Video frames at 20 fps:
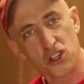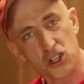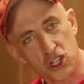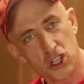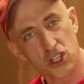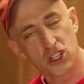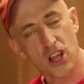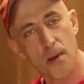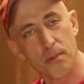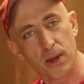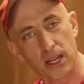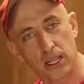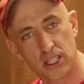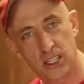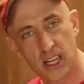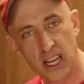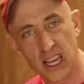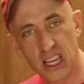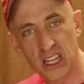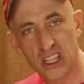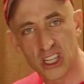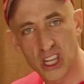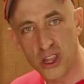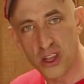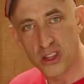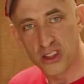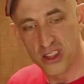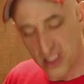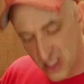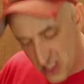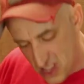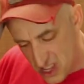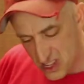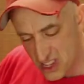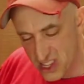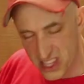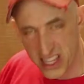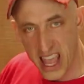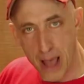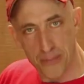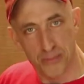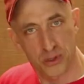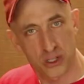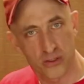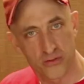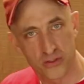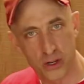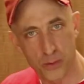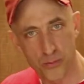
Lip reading: your stomach sink into the depths of